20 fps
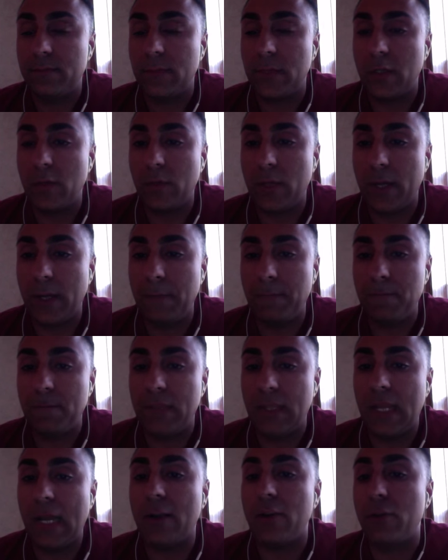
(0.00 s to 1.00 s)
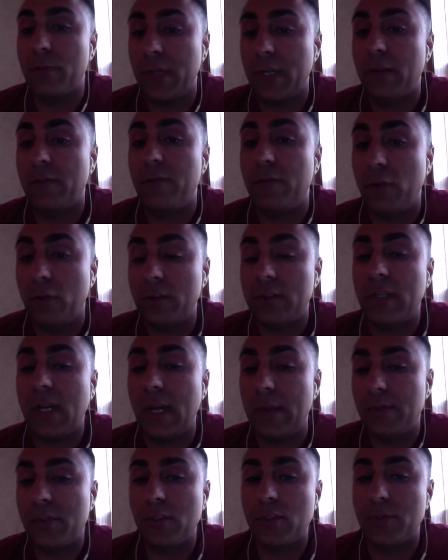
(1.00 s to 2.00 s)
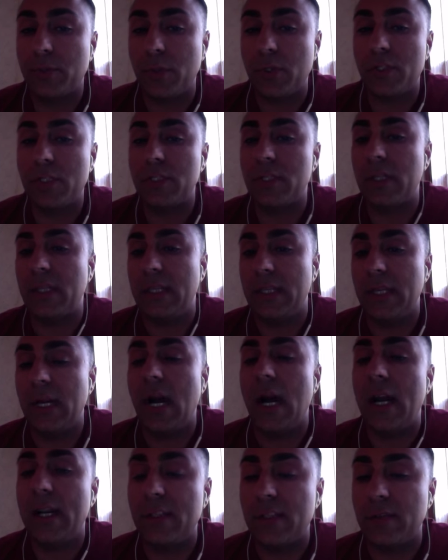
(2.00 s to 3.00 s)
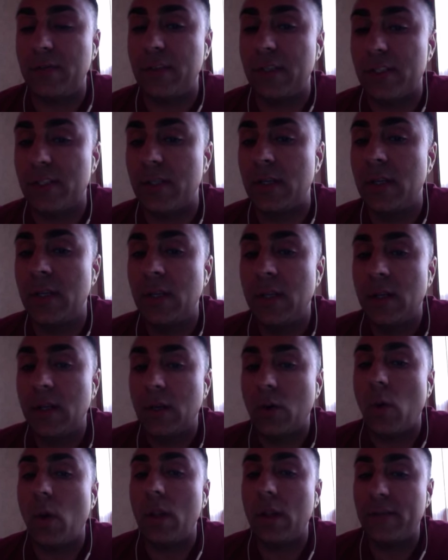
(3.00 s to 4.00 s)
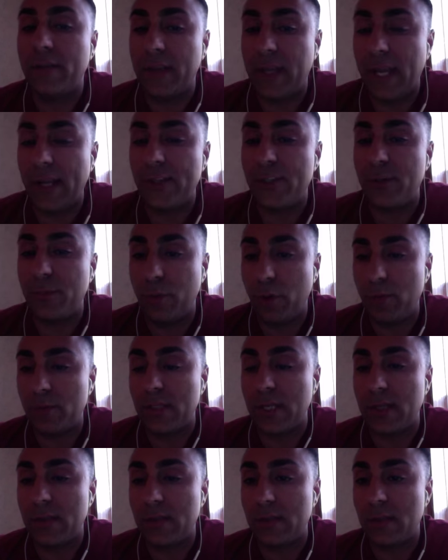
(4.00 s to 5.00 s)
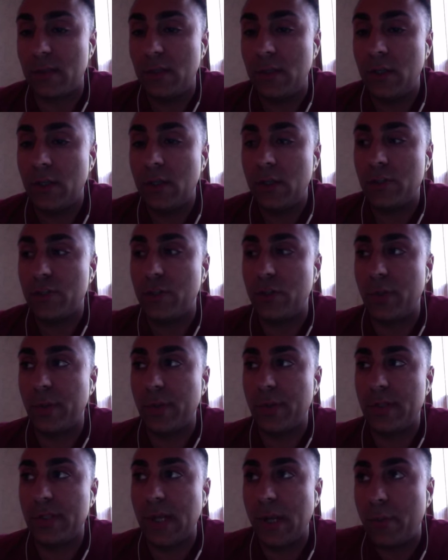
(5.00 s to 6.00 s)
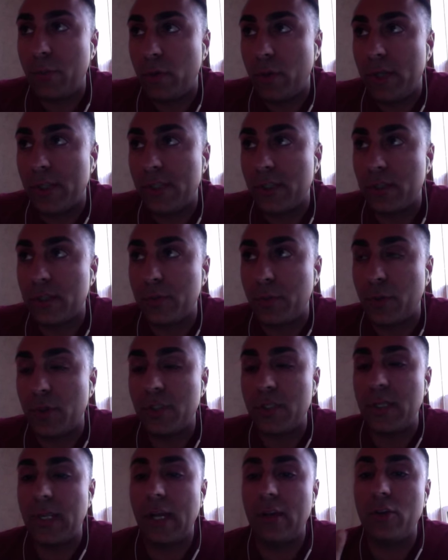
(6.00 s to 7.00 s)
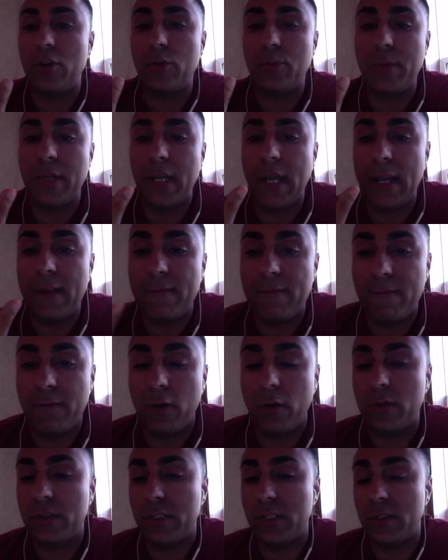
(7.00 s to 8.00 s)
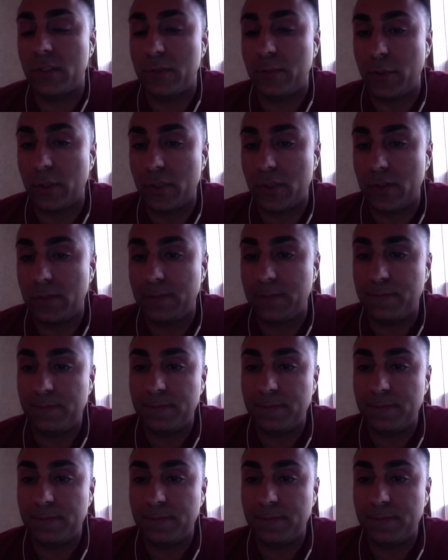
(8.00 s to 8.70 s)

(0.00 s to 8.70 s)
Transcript: Okay? Now you'll be a full-time salesperson in the eyes of this qualification process. So you were a temporary salesperson, now you'll be a full salesperson.